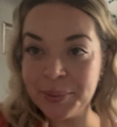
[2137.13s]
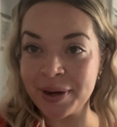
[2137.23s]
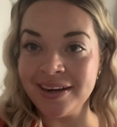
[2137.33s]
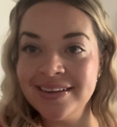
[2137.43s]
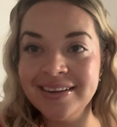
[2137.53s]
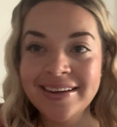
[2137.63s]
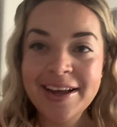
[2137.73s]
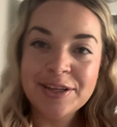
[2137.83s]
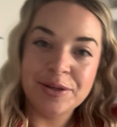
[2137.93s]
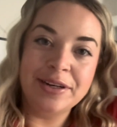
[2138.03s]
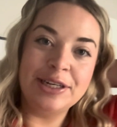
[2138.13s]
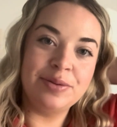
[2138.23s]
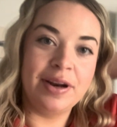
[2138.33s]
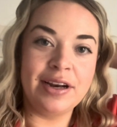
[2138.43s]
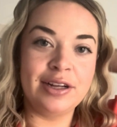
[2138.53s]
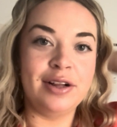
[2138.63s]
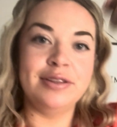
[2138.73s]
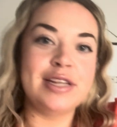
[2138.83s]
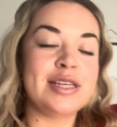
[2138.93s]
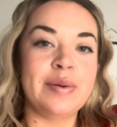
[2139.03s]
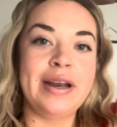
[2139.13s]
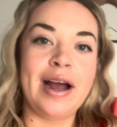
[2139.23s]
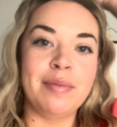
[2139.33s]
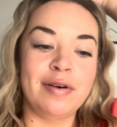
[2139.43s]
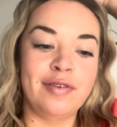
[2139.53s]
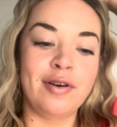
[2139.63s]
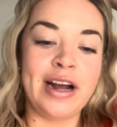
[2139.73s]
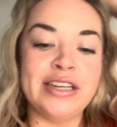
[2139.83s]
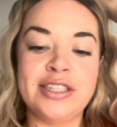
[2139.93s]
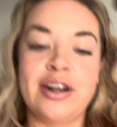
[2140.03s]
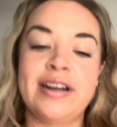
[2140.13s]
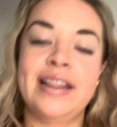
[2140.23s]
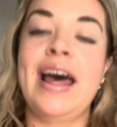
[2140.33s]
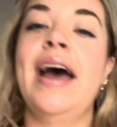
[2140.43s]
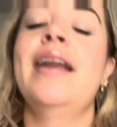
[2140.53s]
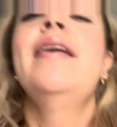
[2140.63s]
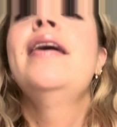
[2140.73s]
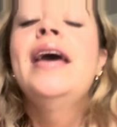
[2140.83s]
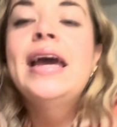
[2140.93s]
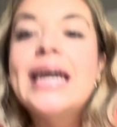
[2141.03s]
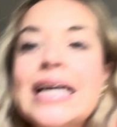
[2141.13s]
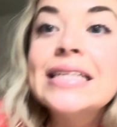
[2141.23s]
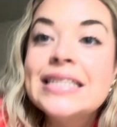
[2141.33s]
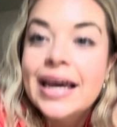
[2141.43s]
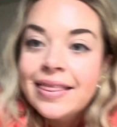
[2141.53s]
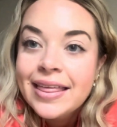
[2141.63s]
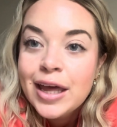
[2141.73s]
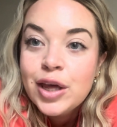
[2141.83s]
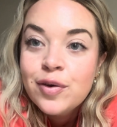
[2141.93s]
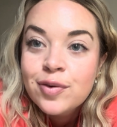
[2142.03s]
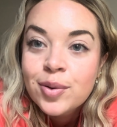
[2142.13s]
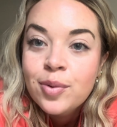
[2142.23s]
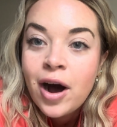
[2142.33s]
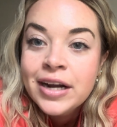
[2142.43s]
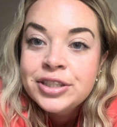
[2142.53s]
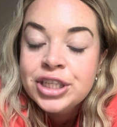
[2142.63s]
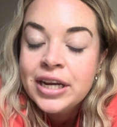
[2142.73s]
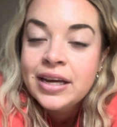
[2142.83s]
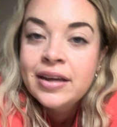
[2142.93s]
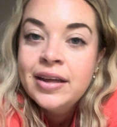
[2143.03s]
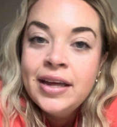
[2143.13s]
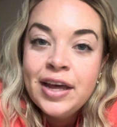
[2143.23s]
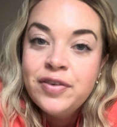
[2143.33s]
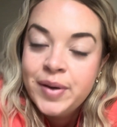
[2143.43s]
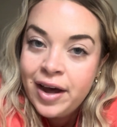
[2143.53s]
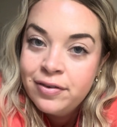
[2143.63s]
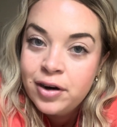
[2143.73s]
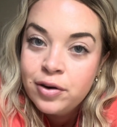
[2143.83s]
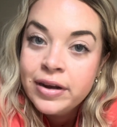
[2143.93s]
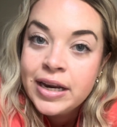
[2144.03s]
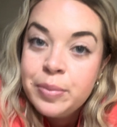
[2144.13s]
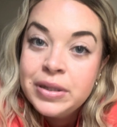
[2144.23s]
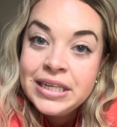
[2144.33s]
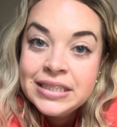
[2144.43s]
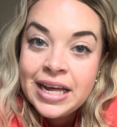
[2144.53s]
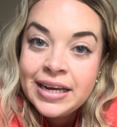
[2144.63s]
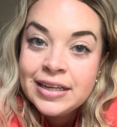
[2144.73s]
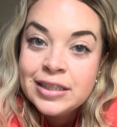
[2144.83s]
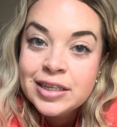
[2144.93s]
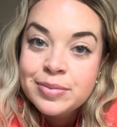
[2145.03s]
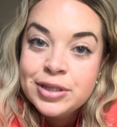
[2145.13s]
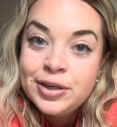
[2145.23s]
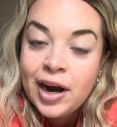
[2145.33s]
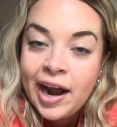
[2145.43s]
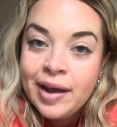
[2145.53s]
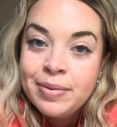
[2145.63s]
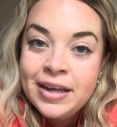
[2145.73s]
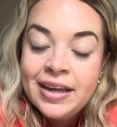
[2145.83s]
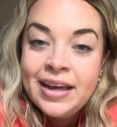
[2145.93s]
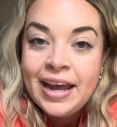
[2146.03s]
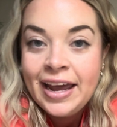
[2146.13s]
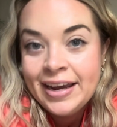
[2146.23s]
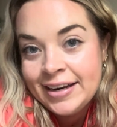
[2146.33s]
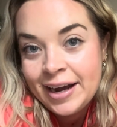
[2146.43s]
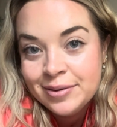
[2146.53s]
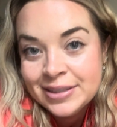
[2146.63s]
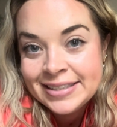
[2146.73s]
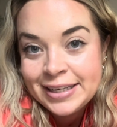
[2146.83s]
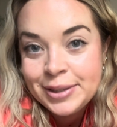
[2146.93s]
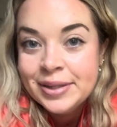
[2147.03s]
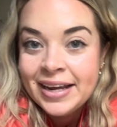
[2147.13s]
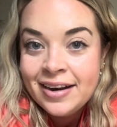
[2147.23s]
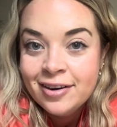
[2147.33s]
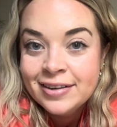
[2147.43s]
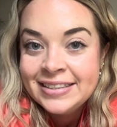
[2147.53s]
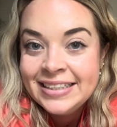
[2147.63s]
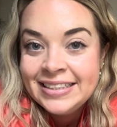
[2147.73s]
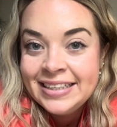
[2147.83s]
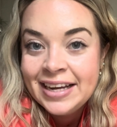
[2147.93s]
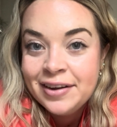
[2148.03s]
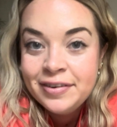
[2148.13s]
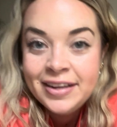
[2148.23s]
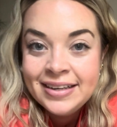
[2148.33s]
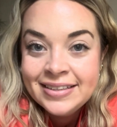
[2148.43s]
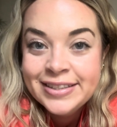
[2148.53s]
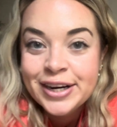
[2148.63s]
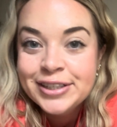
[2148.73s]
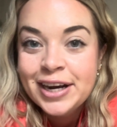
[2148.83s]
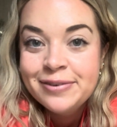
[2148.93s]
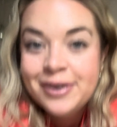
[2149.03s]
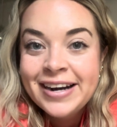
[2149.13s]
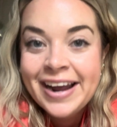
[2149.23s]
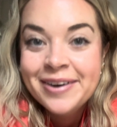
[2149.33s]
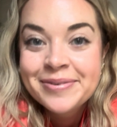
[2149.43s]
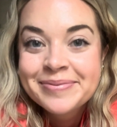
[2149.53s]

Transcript: one, so I just wanted to close this one out before I started that and say thank you for watching. If you haven't already, please like and subscribe, and I will see you later. TTFN. Ta-ta for now.